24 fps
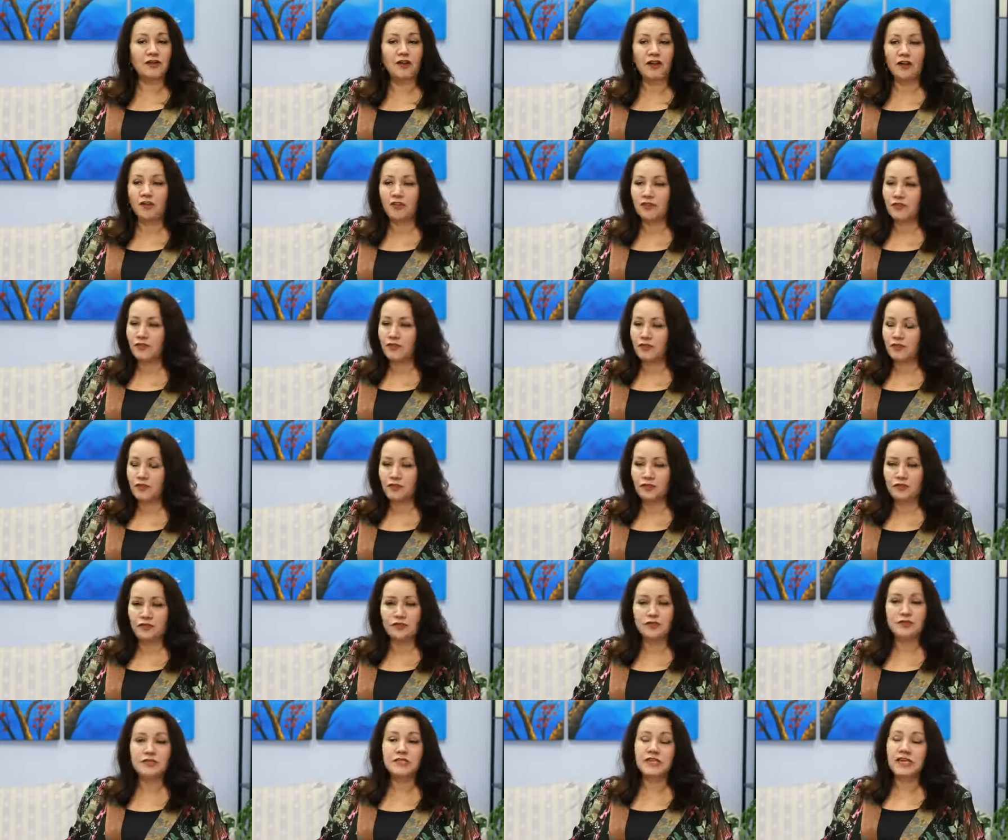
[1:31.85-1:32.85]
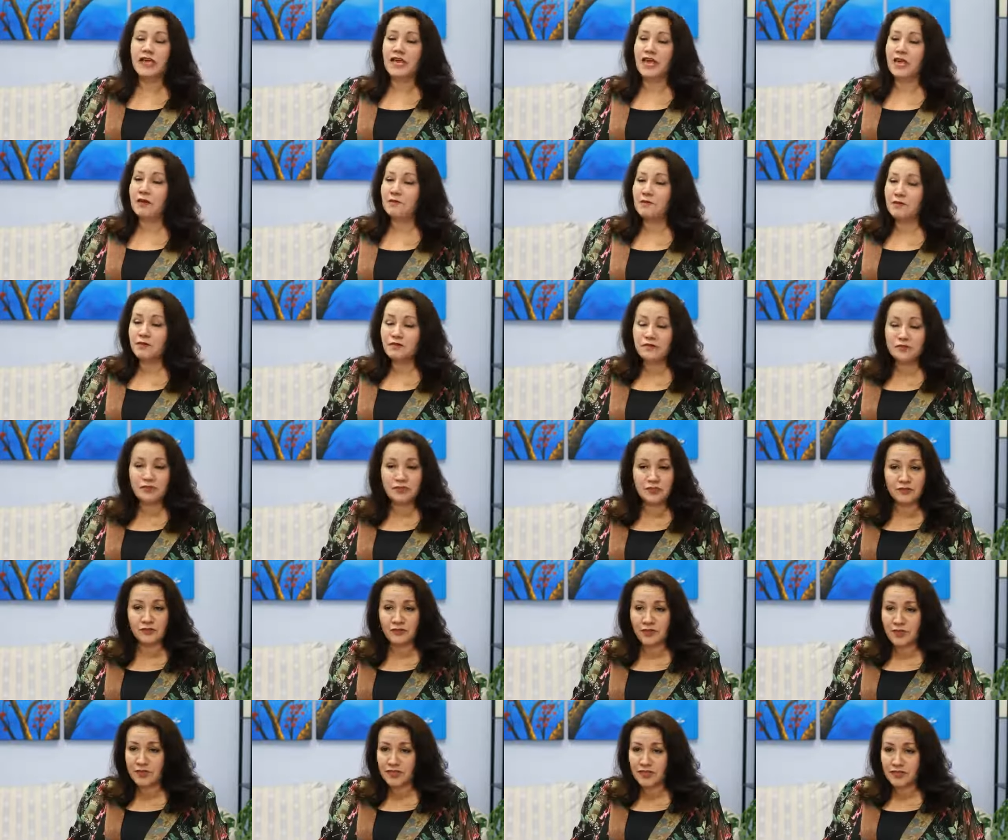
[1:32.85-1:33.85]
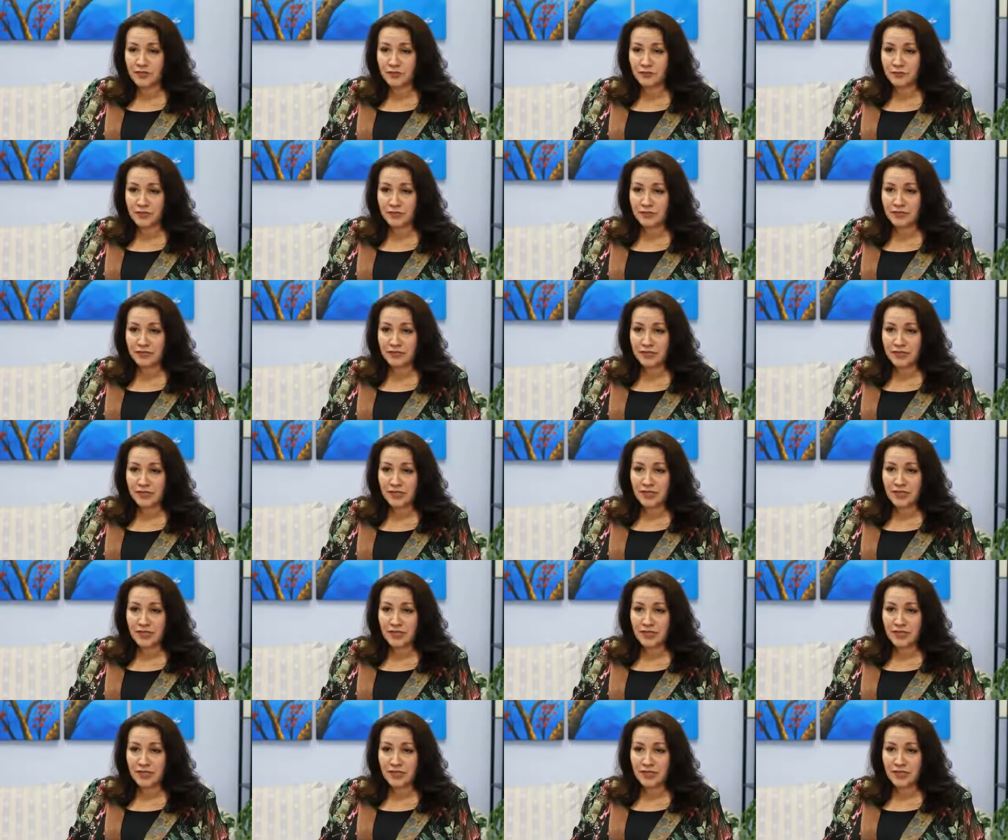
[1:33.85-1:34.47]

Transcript: all of the fruits and most of the vegetables.